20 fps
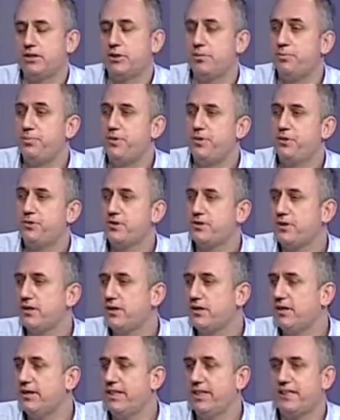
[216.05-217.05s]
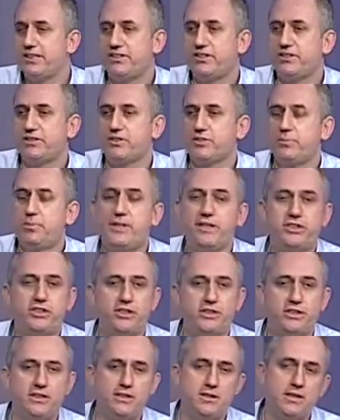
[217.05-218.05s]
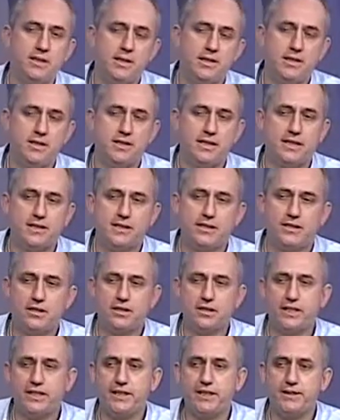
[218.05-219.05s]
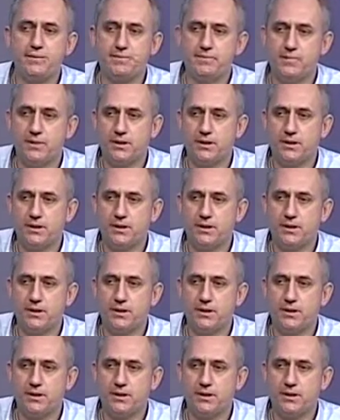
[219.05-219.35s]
computer and an Excel spreadsheet, that they're lucky.